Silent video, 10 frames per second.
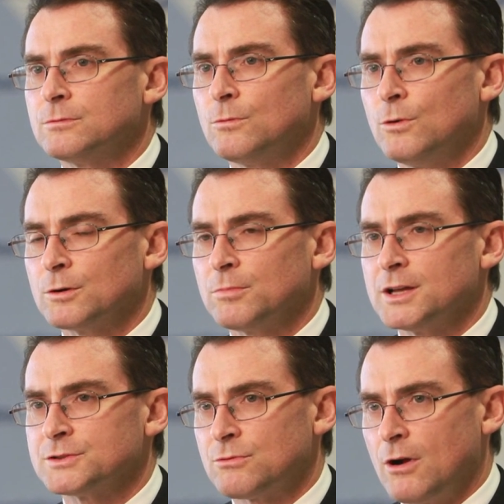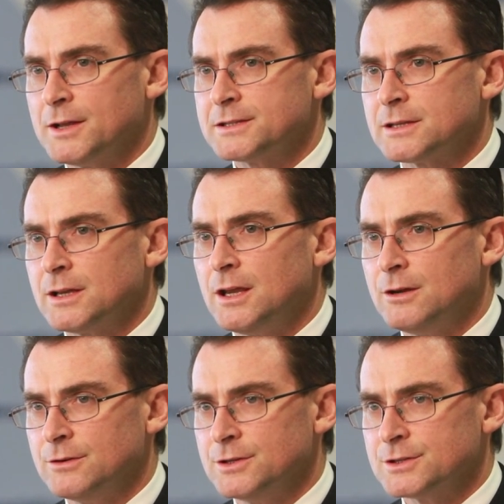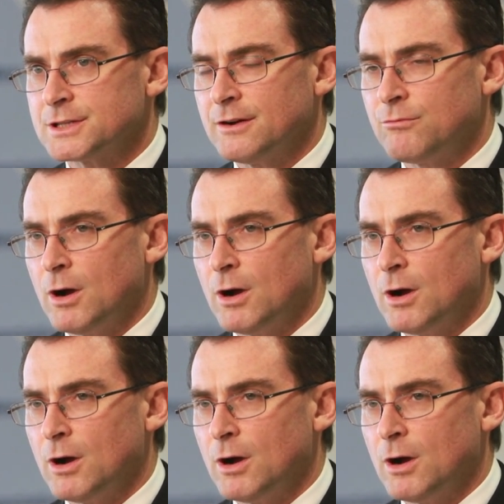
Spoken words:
workplace rights here in New South